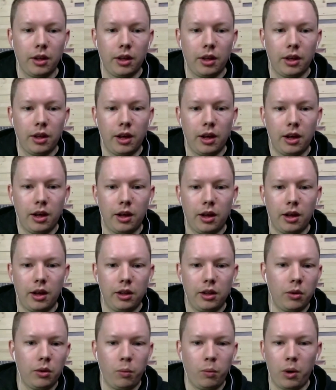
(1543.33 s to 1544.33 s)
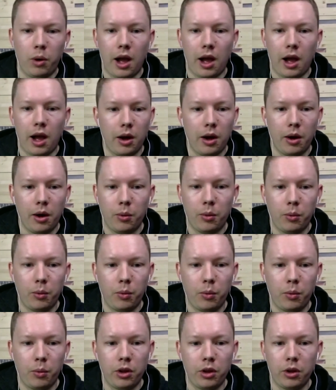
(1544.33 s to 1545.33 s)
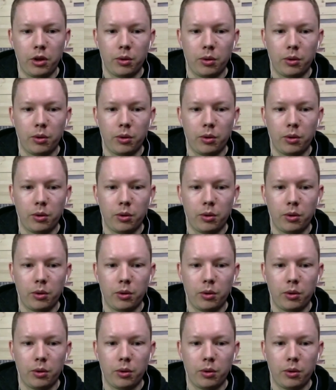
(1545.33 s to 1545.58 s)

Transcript: uh, you know wh- how what your